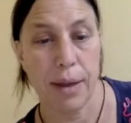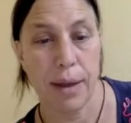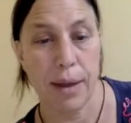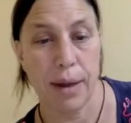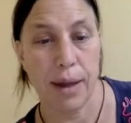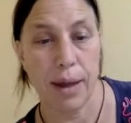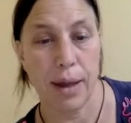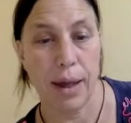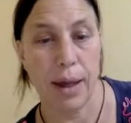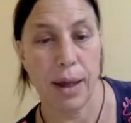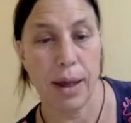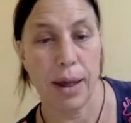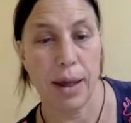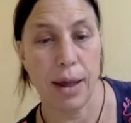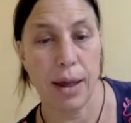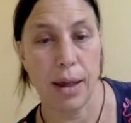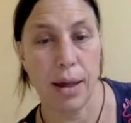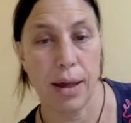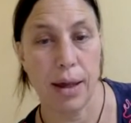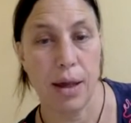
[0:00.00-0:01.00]
Okay,
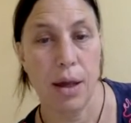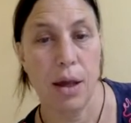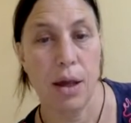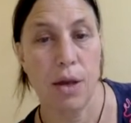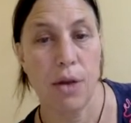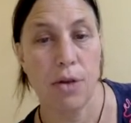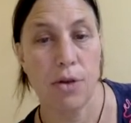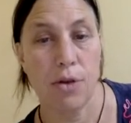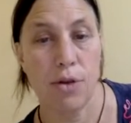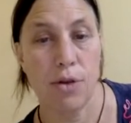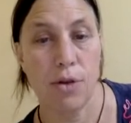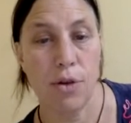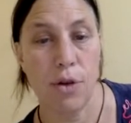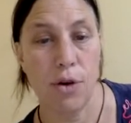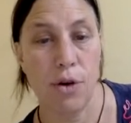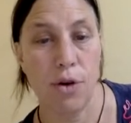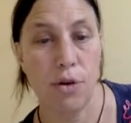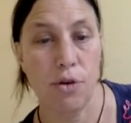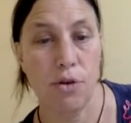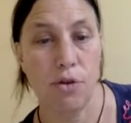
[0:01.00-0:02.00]
so
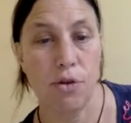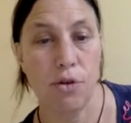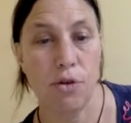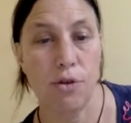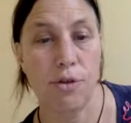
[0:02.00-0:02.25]
to